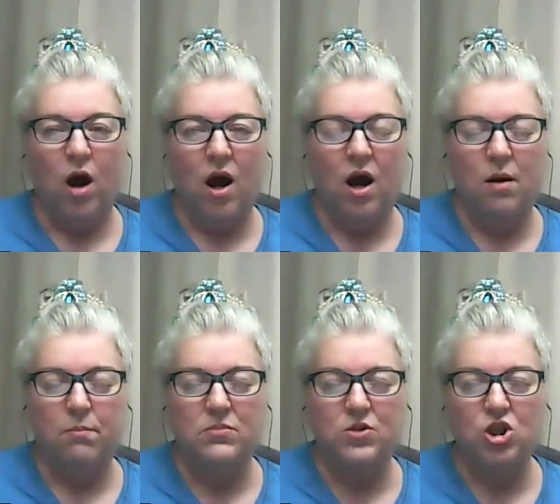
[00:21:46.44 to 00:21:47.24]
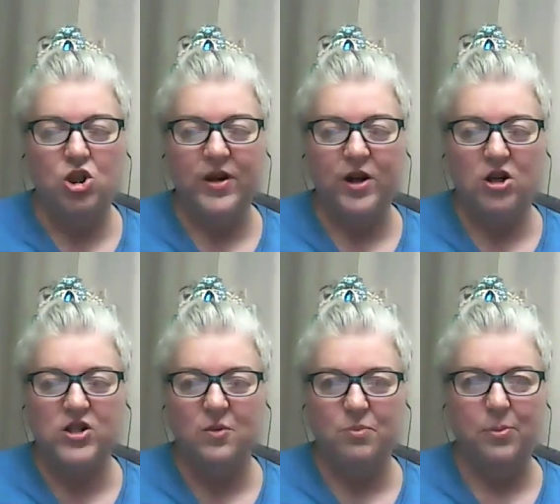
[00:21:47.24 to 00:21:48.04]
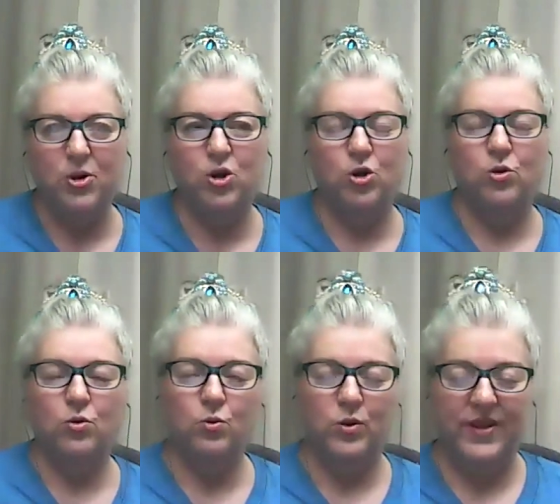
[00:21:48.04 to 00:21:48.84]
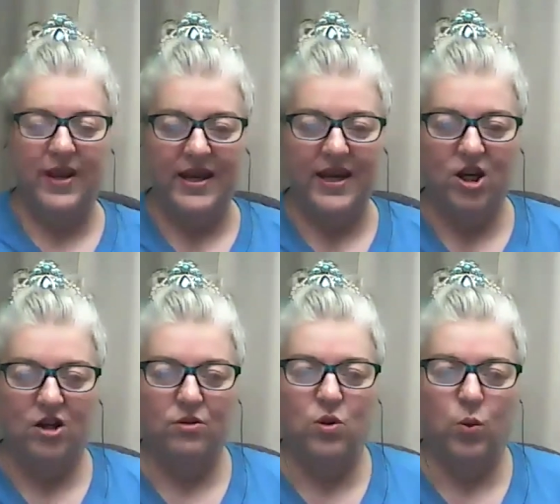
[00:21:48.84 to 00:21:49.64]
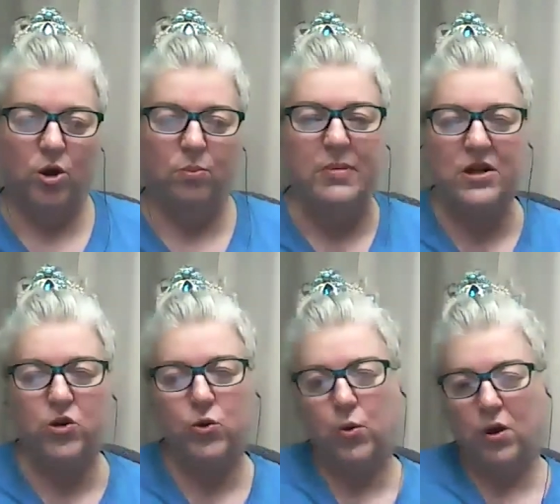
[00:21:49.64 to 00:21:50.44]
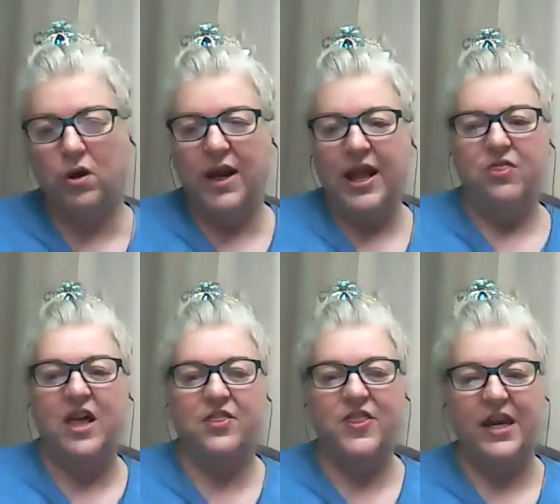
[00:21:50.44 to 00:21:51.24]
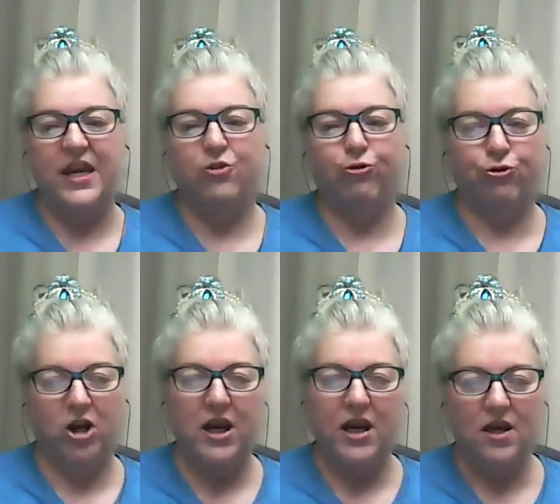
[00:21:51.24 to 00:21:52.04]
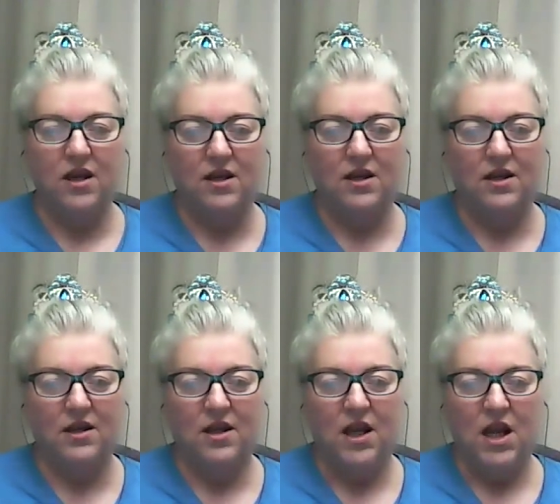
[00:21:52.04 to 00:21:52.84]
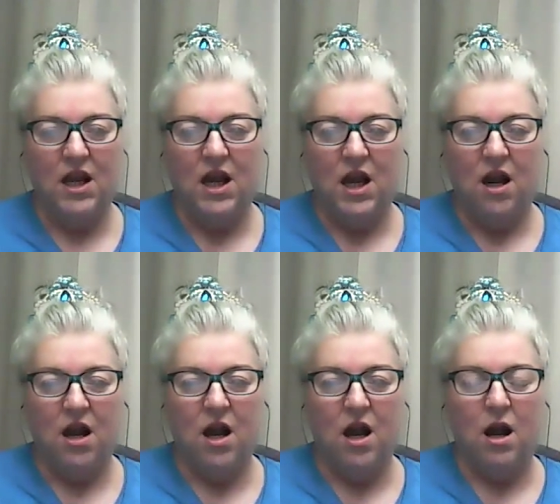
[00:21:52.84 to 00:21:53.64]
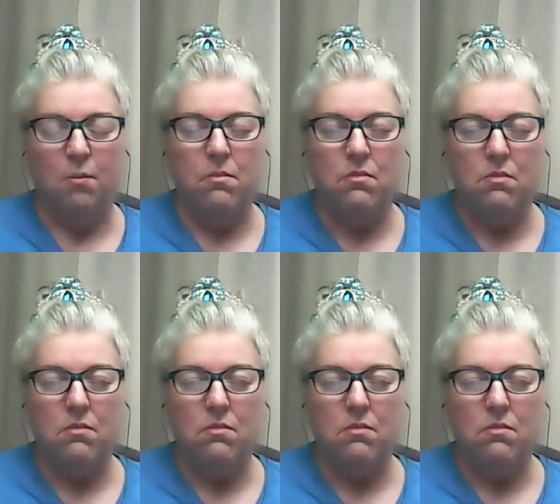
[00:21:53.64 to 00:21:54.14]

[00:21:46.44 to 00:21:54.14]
um, you know, there are some people who, when they hear the word mentor, they think of free. Um,